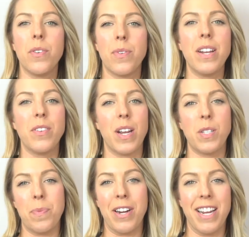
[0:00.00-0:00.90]
Rent
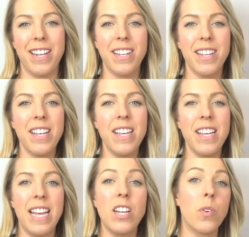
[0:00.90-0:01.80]
grace period.
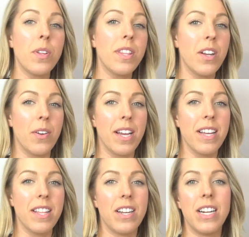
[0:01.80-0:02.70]
In North
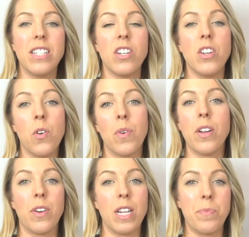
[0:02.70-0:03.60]
Dakota, there is no
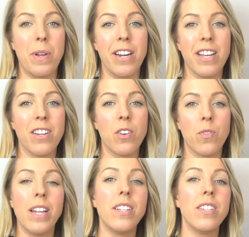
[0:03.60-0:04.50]
rent grace period.
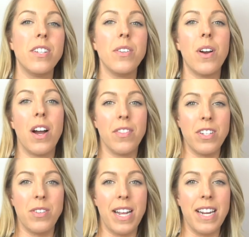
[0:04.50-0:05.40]
Rent is due on the
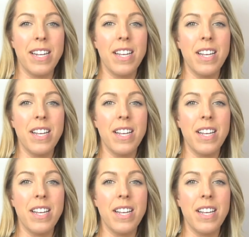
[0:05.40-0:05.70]
due date.